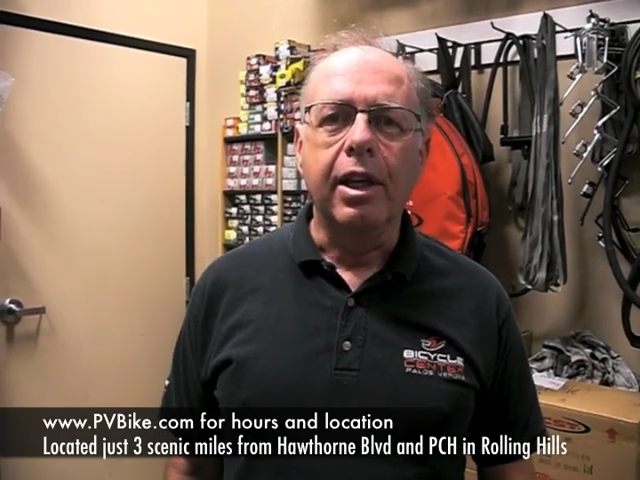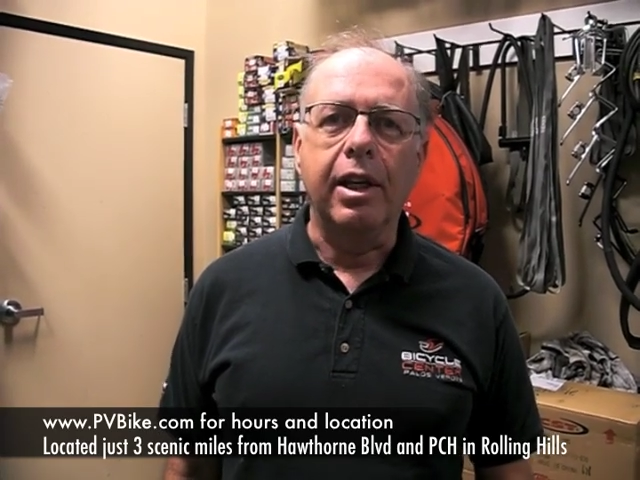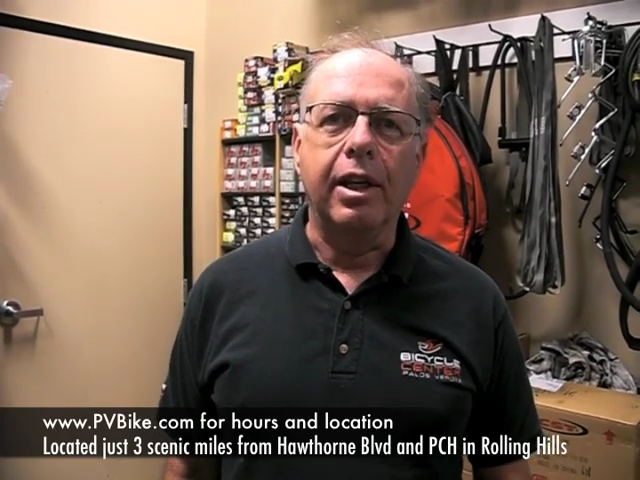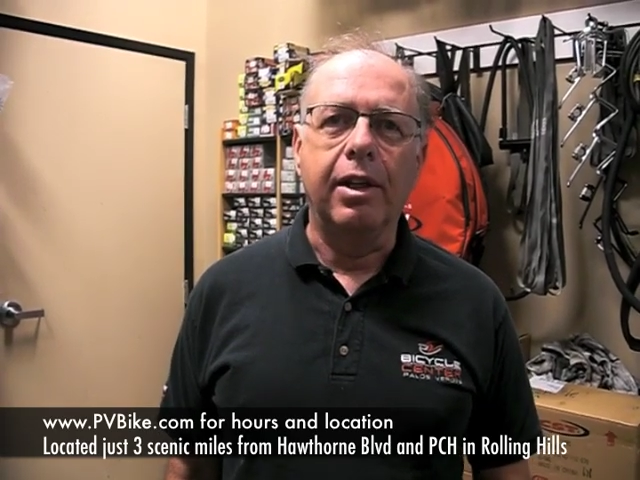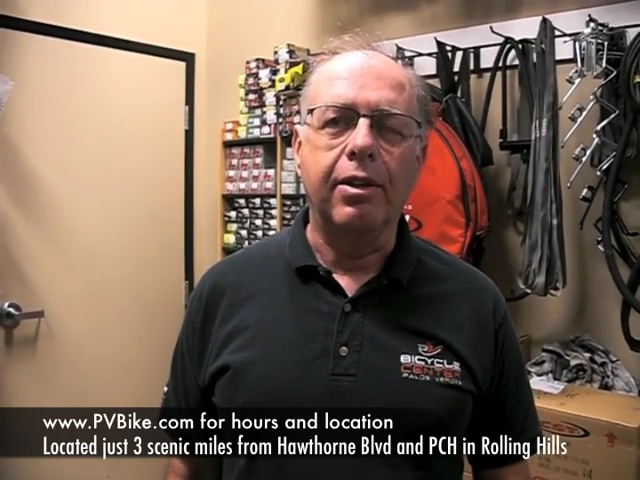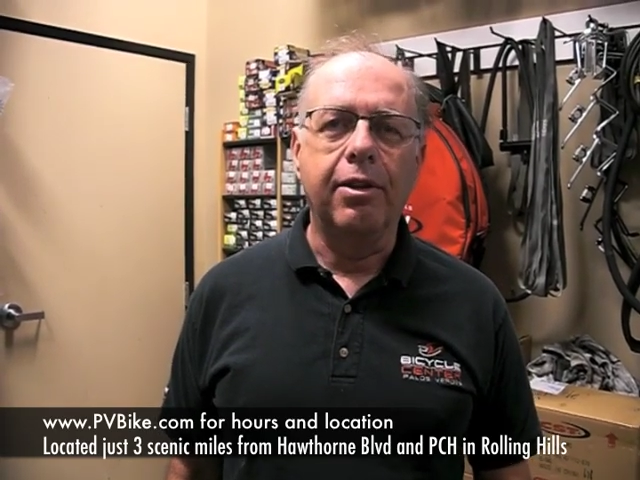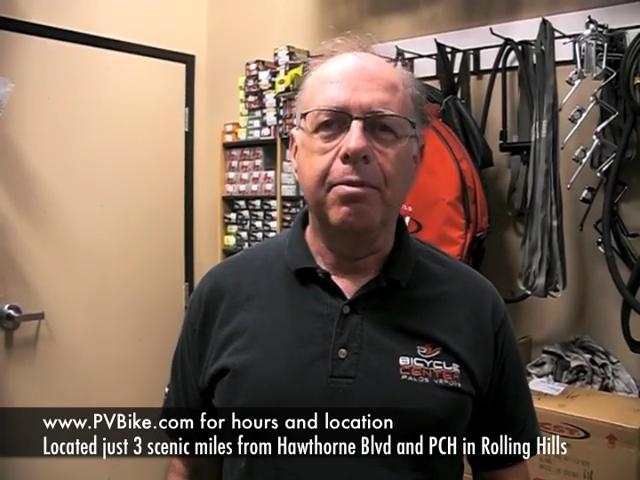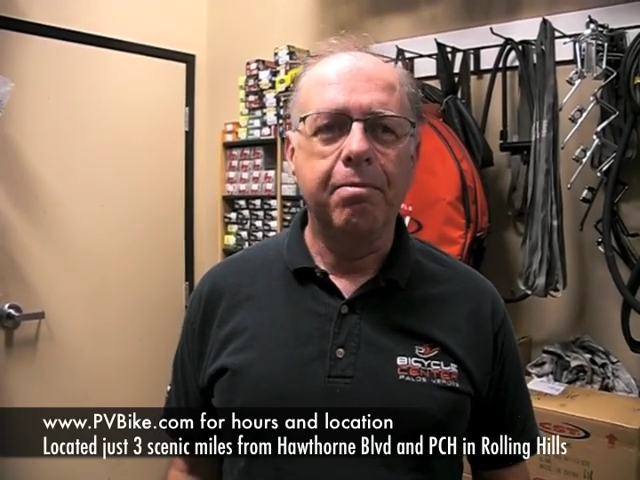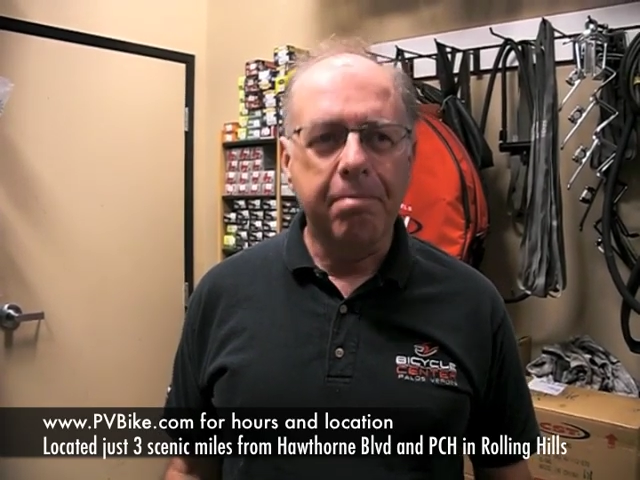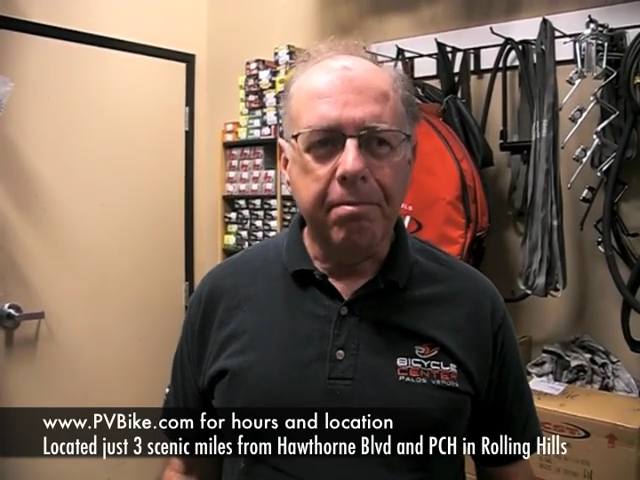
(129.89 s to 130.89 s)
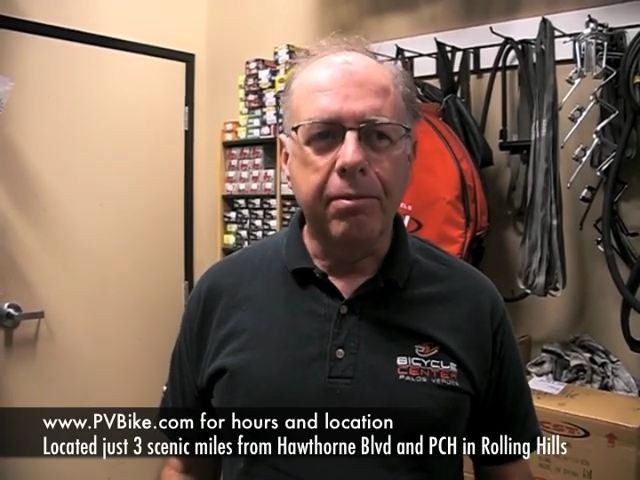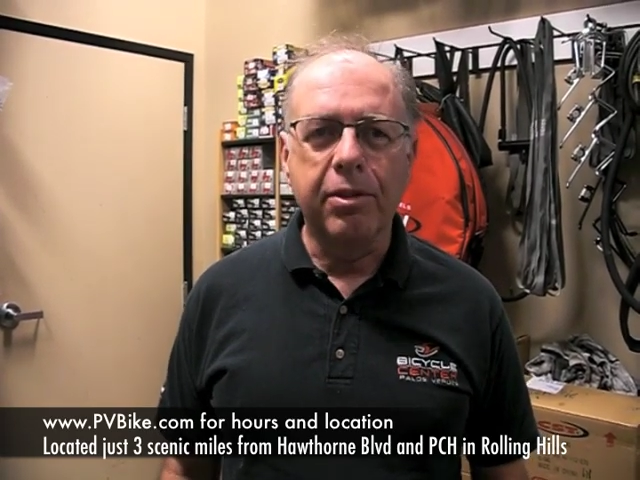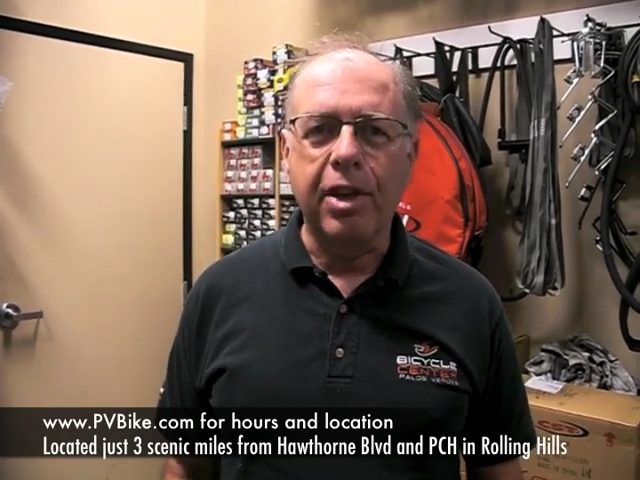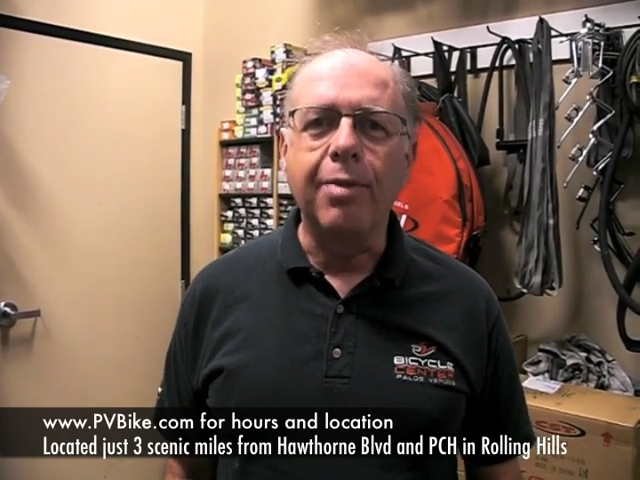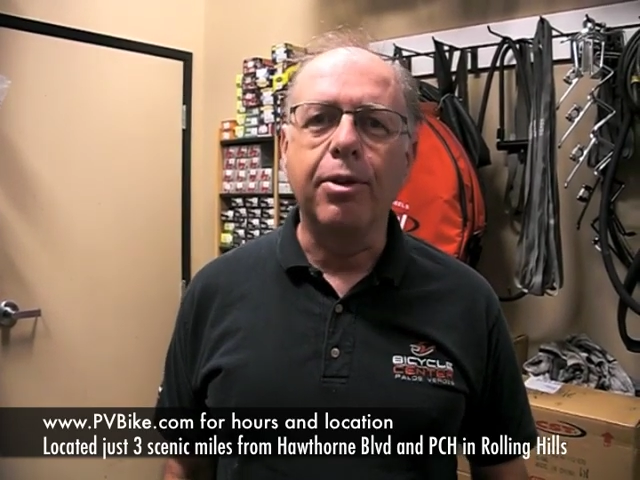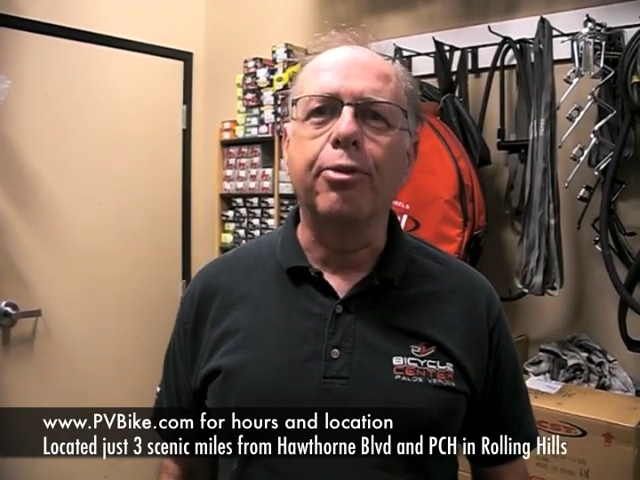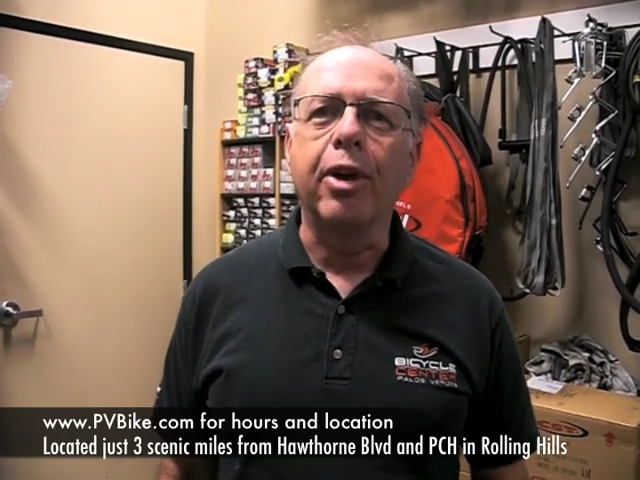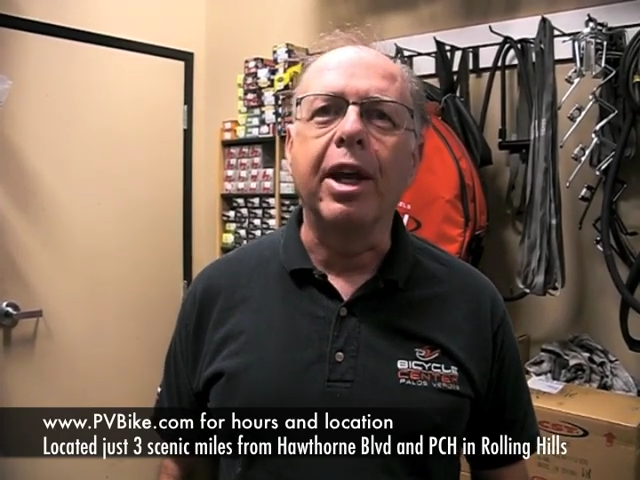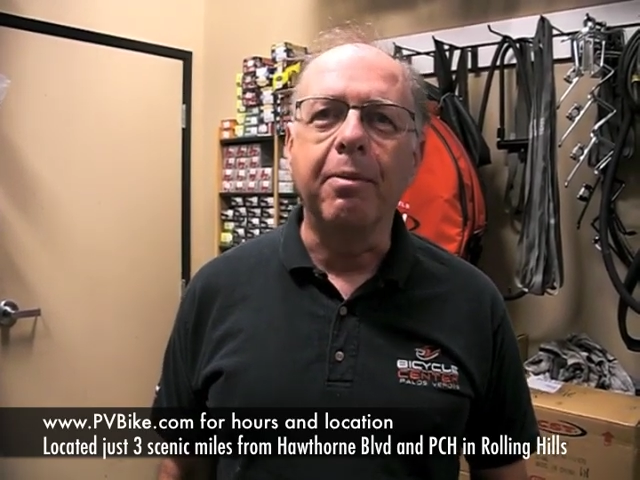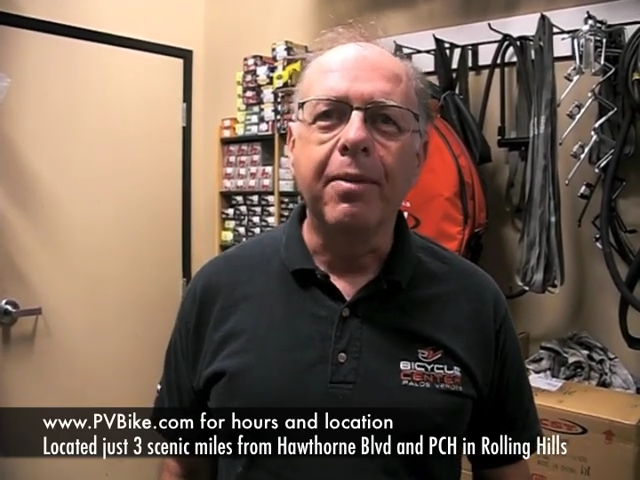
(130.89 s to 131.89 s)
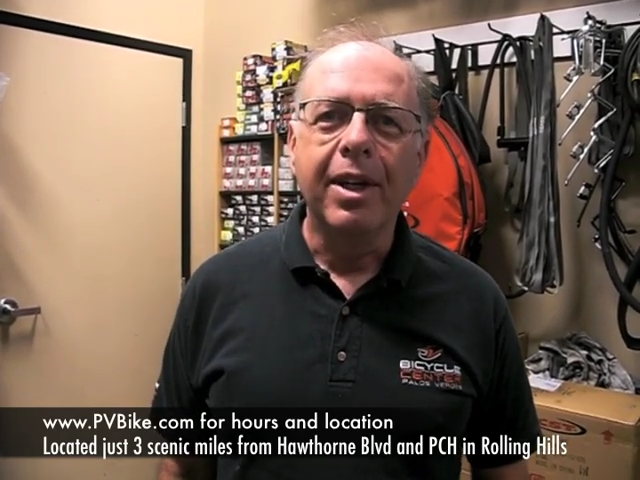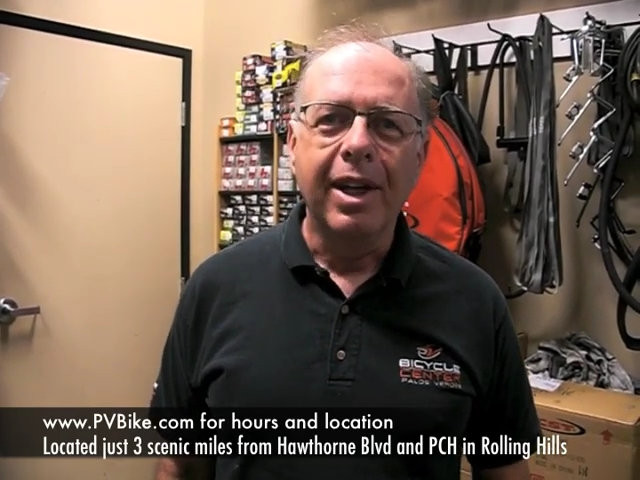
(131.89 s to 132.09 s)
and save your frame.